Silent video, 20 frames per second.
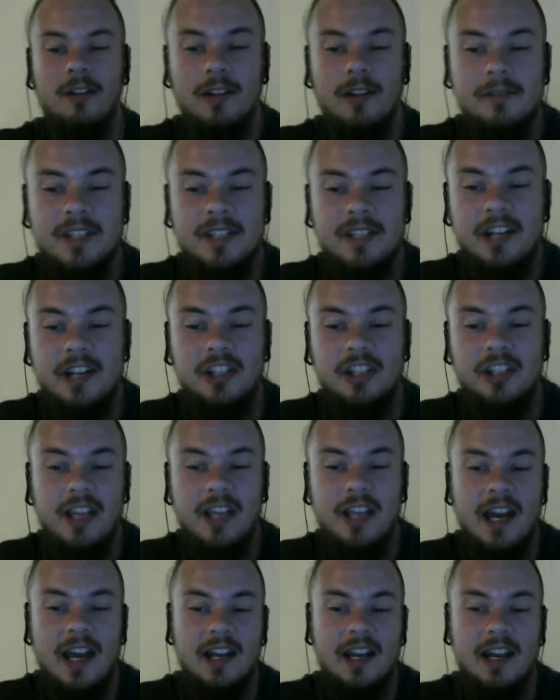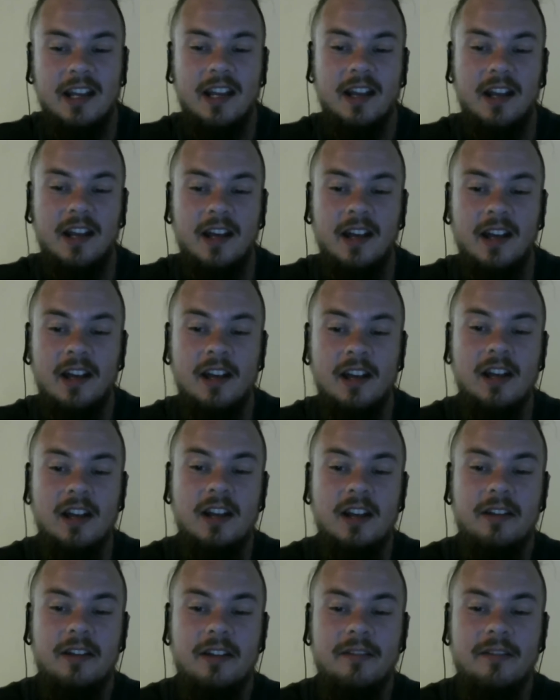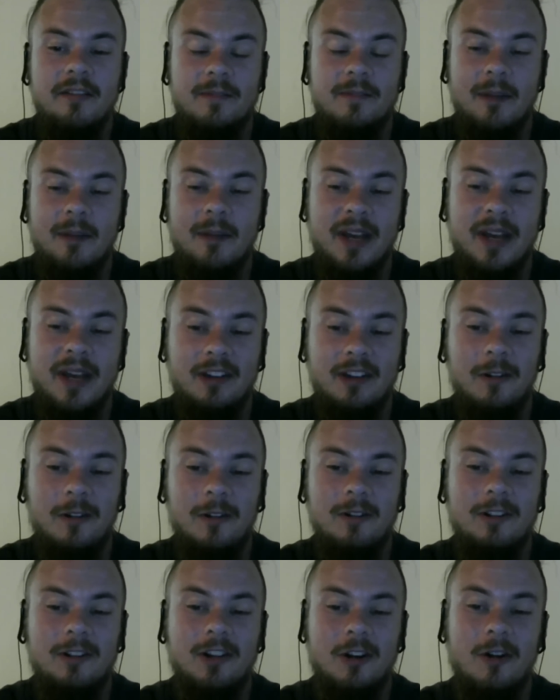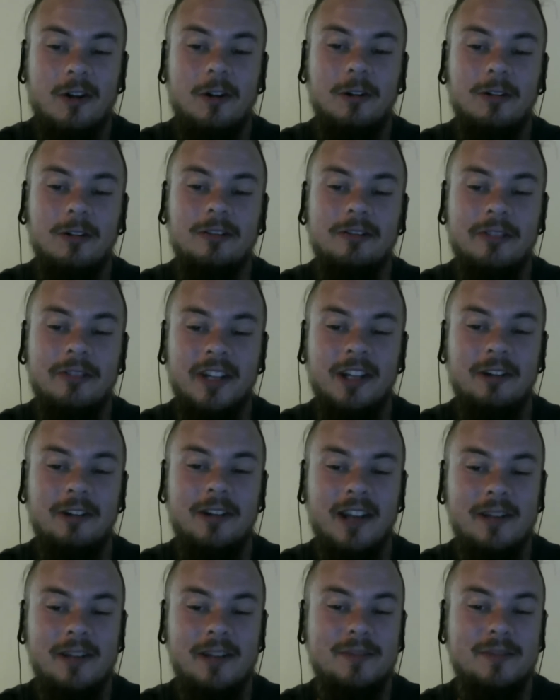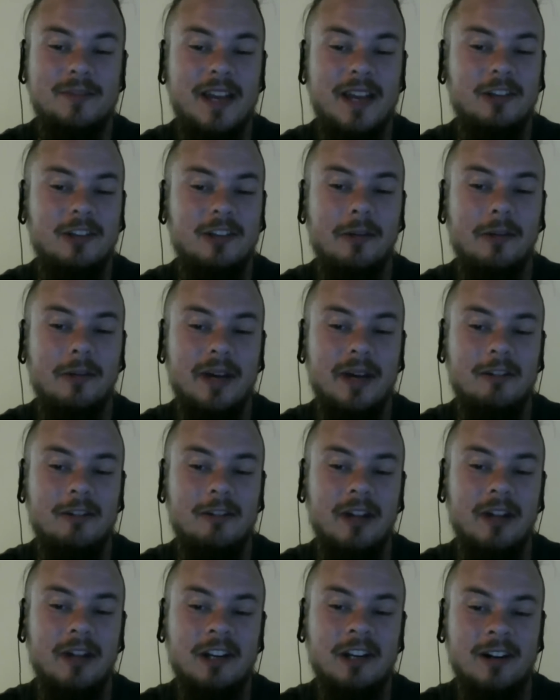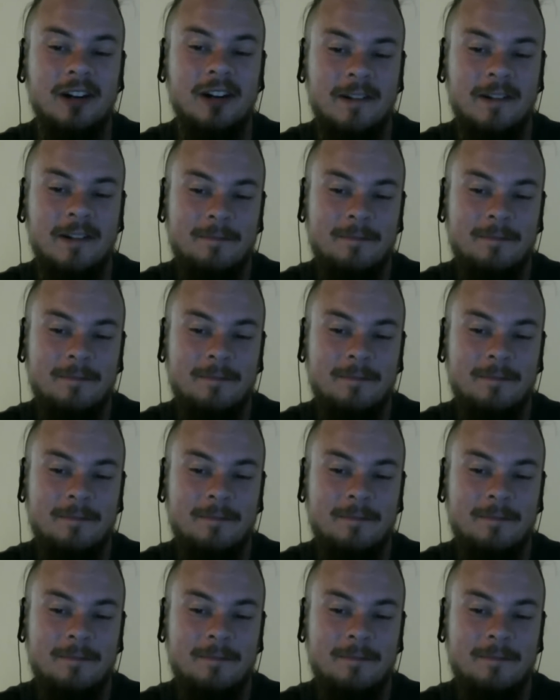I was actually at a panel called "Video Games Make You a Better Writer."